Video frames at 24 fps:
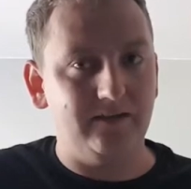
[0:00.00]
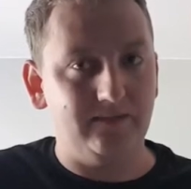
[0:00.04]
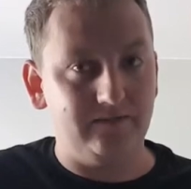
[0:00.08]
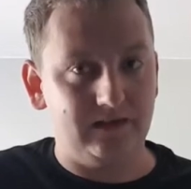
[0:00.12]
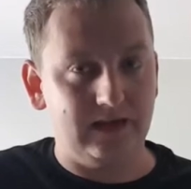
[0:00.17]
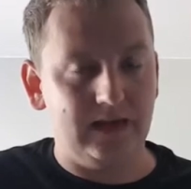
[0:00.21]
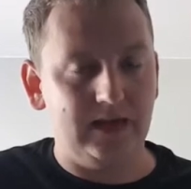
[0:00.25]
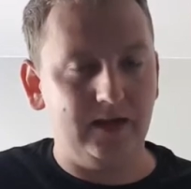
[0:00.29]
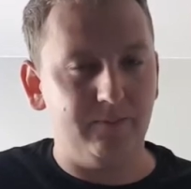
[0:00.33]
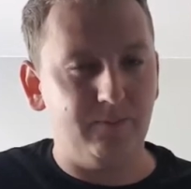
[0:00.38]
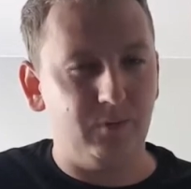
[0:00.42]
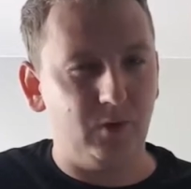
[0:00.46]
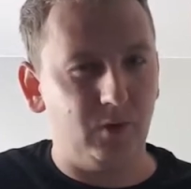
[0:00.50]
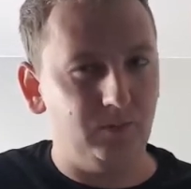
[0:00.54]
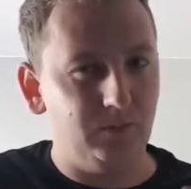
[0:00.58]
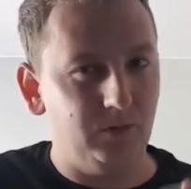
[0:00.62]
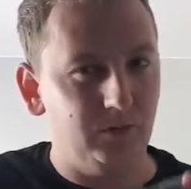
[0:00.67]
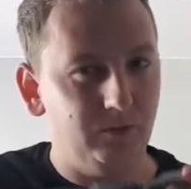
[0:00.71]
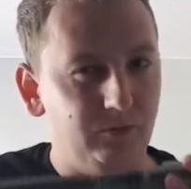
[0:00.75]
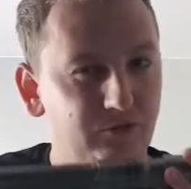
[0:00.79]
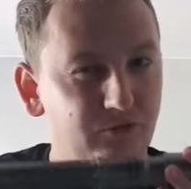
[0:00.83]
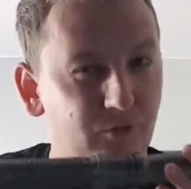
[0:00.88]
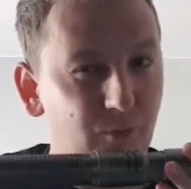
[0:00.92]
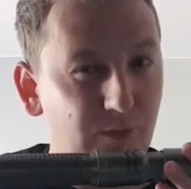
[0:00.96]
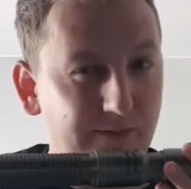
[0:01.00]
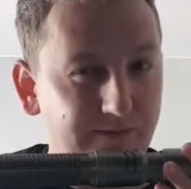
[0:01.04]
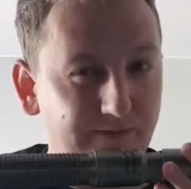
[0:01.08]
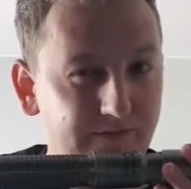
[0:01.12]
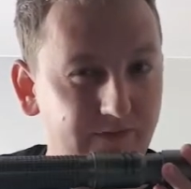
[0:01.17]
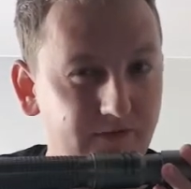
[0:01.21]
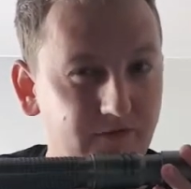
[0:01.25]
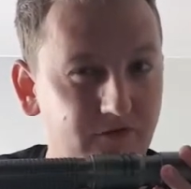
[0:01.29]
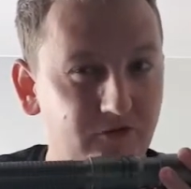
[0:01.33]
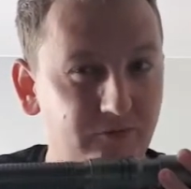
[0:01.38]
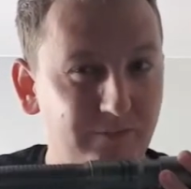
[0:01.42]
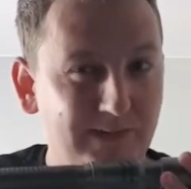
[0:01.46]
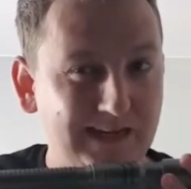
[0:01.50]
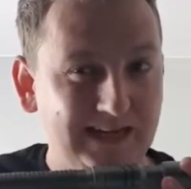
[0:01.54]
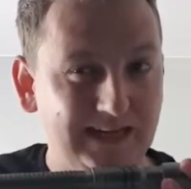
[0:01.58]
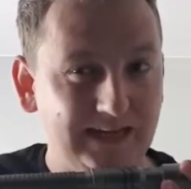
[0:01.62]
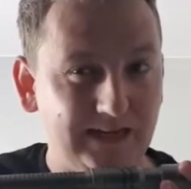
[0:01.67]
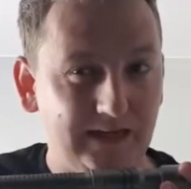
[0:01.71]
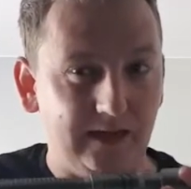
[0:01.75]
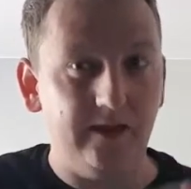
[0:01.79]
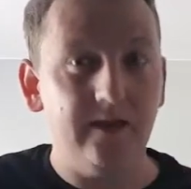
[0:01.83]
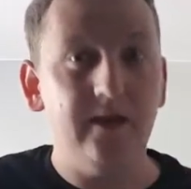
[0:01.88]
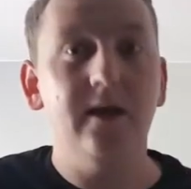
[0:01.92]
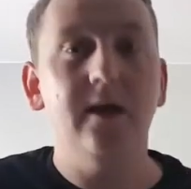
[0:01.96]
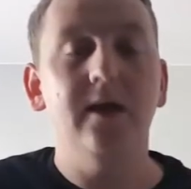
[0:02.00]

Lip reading: tech problems with the speaker.